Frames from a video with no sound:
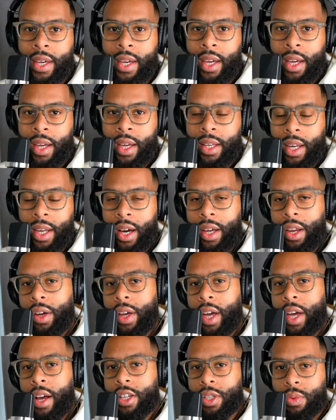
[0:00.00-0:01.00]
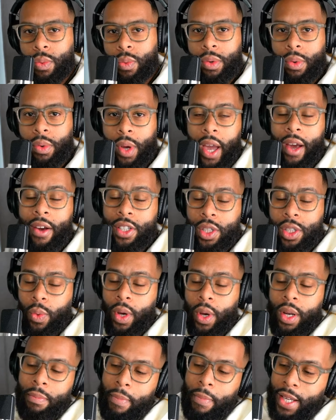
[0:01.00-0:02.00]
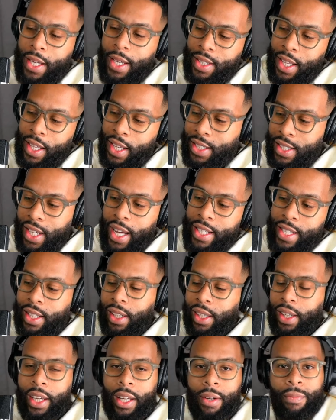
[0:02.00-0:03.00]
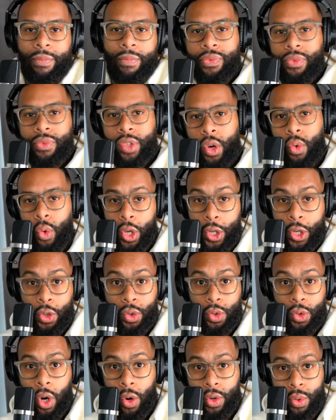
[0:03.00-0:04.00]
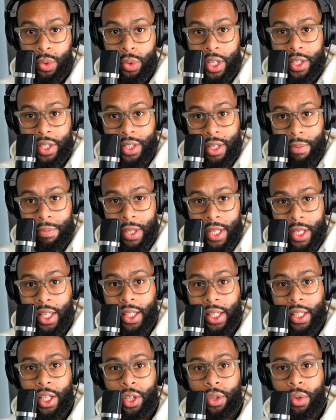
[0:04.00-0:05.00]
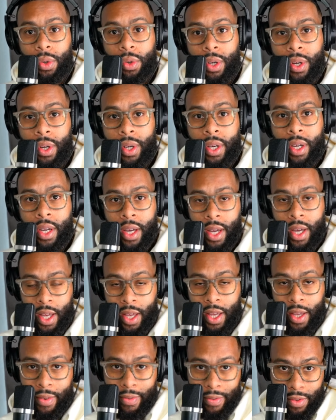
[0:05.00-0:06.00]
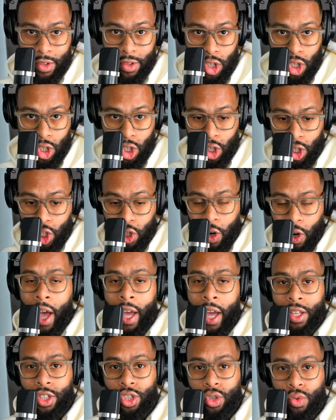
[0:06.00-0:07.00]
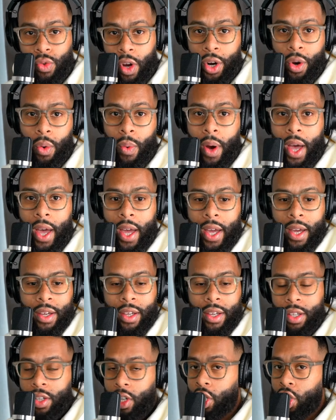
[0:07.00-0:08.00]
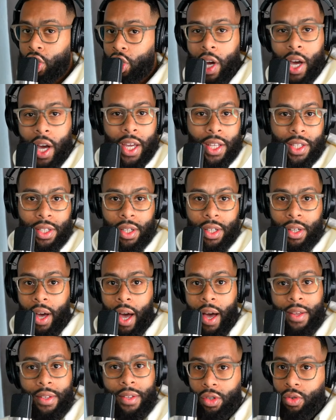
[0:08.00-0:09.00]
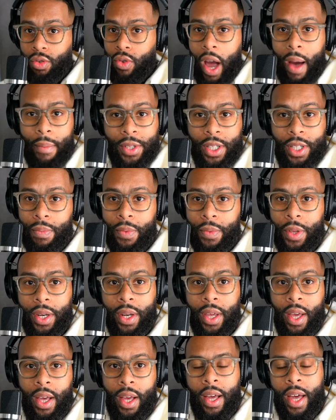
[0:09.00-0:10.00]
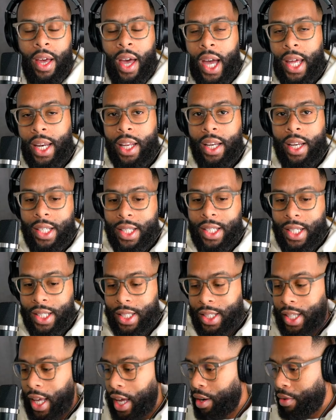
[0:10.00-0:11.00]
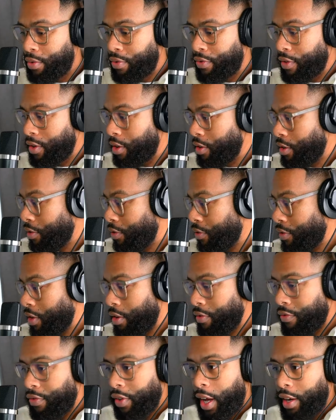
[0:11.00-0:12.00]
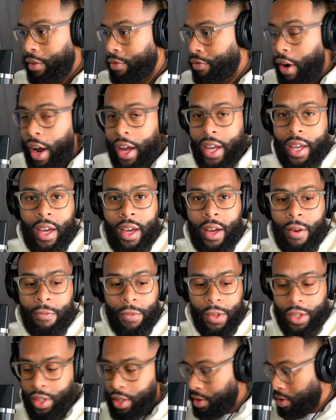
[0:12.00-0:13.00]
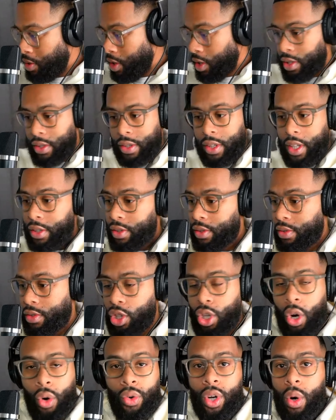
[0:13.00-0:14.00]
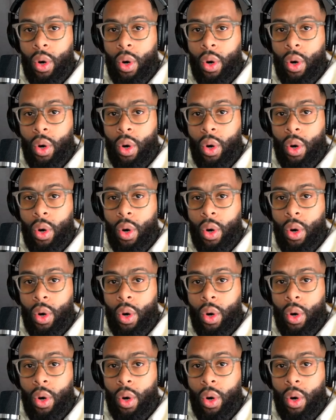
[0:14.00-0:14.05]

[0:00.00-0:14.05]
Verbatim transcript: Now here's what here's what makes things escalate. When you know you did something illegal, you're trying to run away you're trying to grab something and then it's a state of, of, of like fright there's, there's, there's, you don't know what's